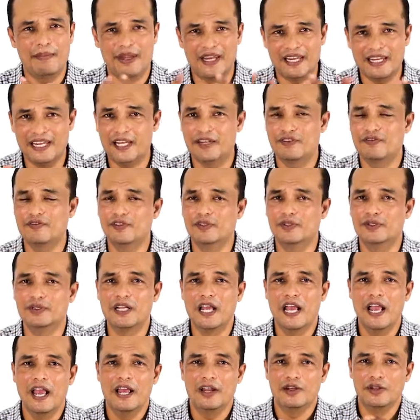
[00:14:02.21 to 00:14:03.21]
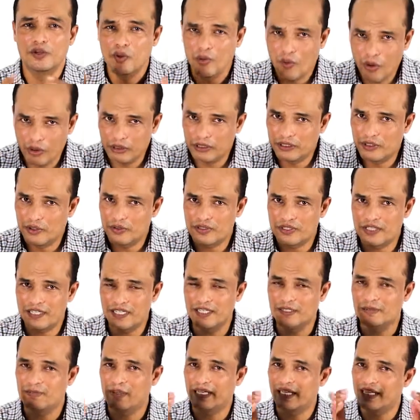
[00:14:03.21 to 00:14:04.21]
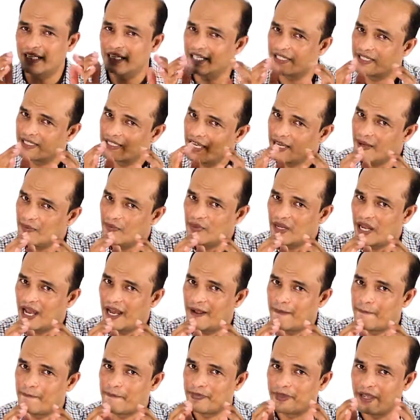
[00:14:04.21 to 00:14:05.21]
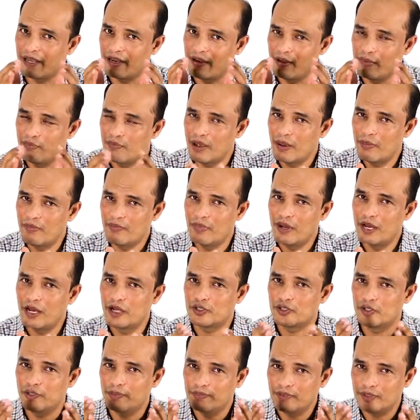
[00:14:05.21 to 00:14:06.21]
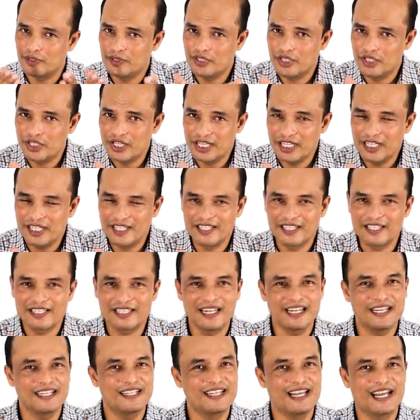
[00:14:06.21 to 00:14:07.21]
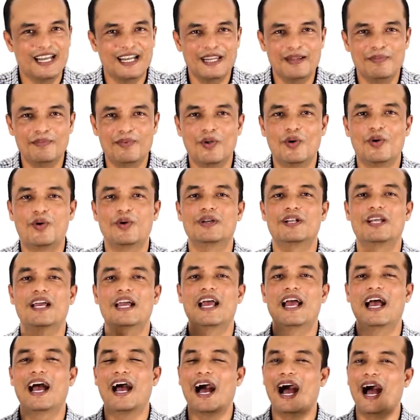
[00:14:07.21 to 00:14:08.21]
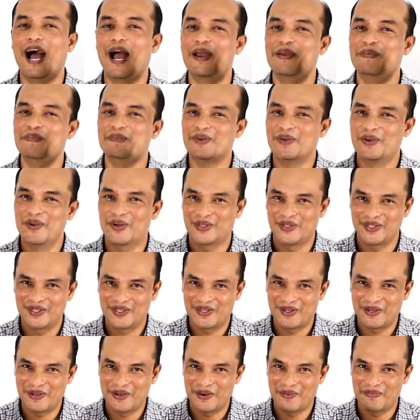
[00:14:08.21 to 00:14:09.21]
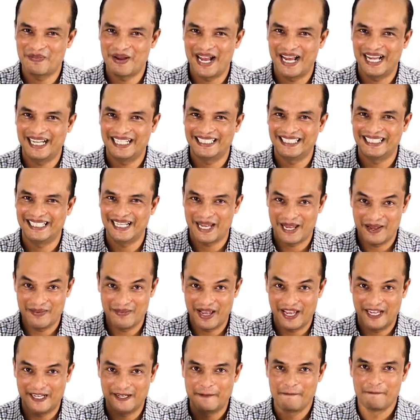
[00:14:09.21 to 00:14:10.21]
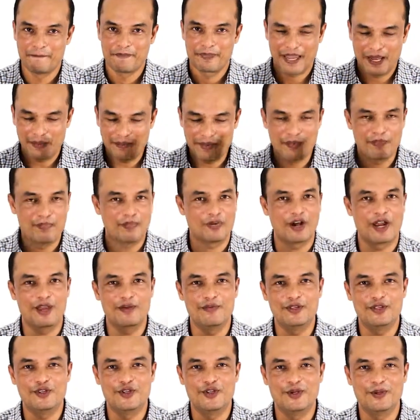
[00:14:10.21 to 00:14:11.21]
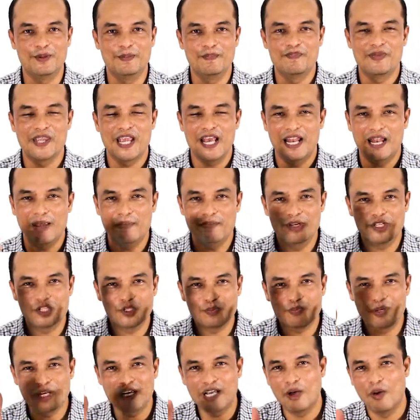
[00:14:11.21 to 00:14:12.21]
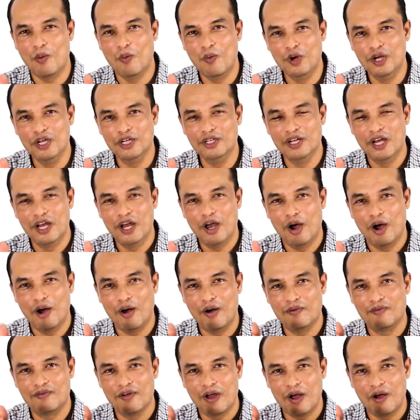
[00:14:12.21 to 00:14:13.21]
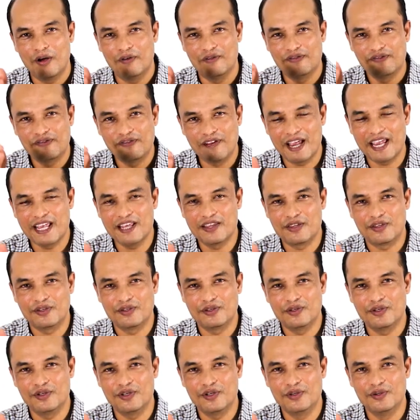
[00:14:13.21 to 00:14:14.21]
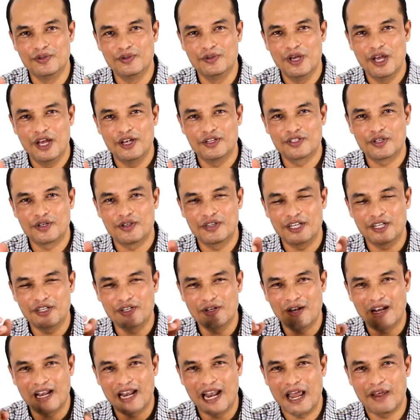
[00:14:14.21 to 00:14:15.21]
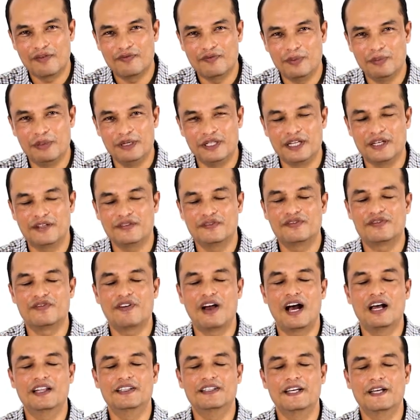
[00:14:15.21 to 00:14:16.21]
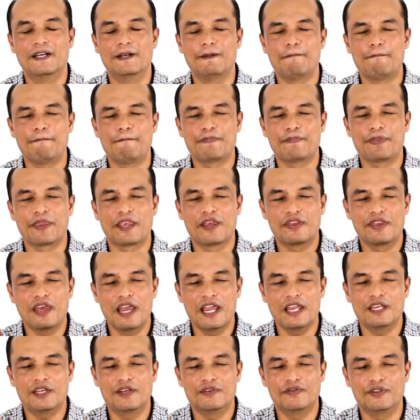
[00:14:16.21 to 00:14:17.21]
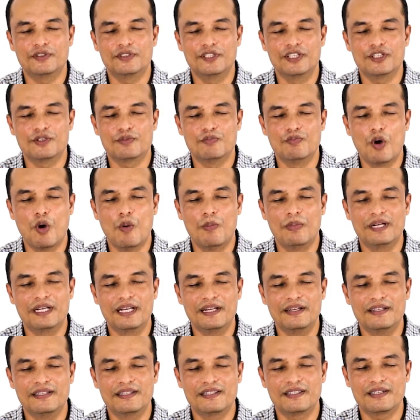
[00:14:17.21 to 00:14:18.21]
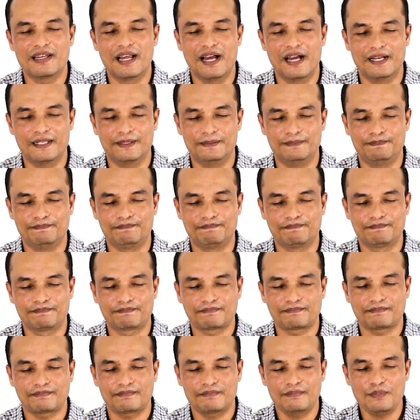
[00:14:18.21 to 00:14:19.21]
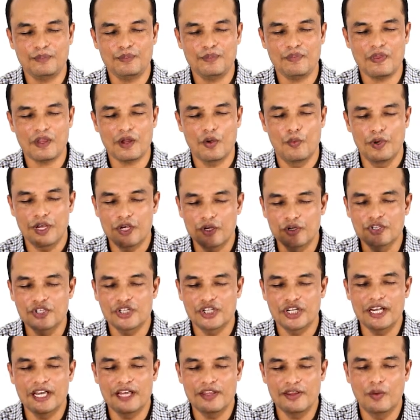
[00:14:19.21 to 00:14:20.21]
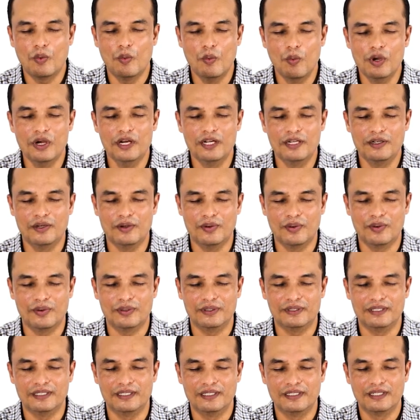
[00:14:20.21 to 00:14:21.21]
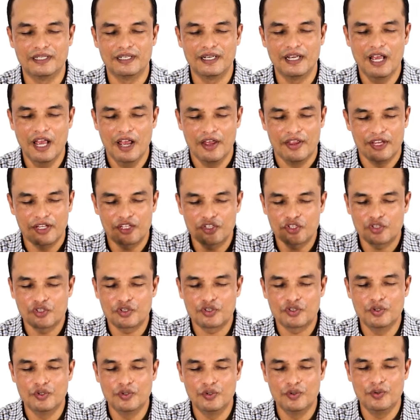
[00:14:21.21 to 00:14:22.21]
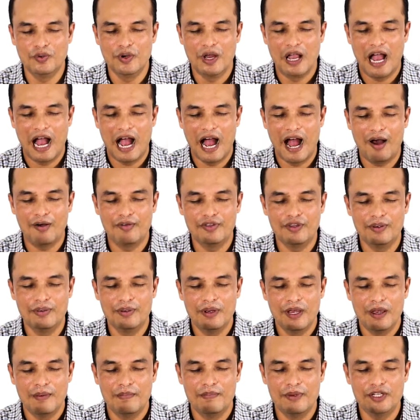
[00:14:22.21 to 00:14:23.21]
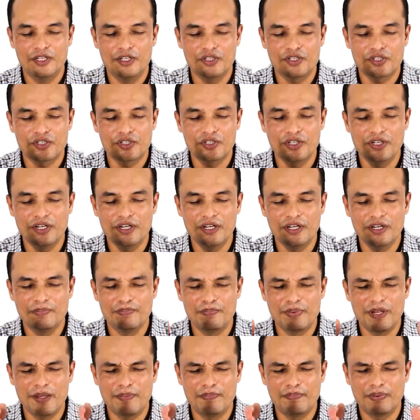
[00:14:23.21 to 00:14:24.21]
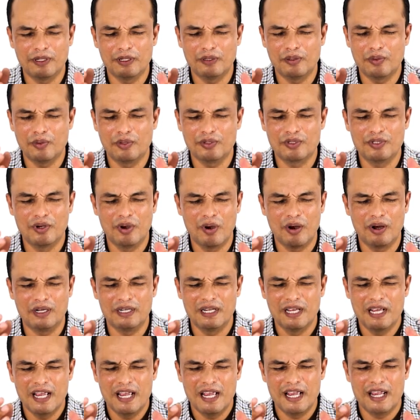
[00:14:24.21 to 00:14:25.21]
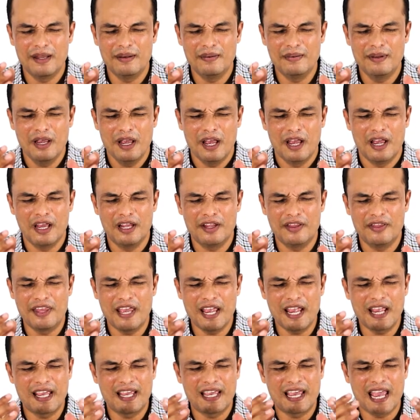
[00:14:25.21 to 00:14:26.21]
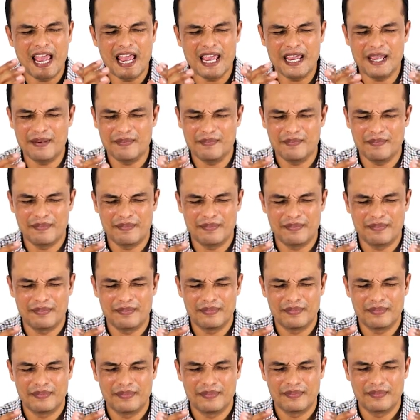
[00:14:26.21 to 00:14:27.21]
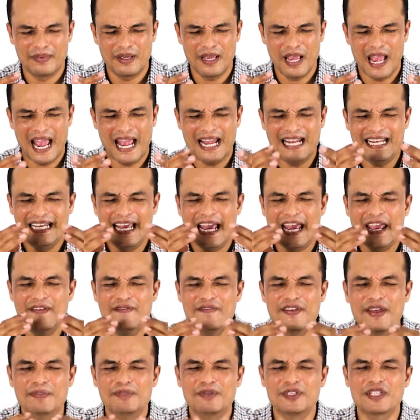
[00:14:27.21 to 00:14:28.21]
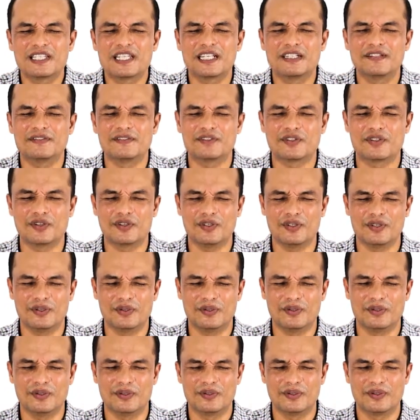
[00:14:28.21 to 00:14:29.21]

and eat food. Do all those things. But at the same time, remember to put Jesus and tell him, Lord, I'm yours to command. Amen. Let me pray with you. Let me speak a word of faith to you so that your life will be changed. Father, thank you for this moment and this time. We could share the word, Lord. It's true how the Medicinian people, Lord God, they came and gave themselves to you.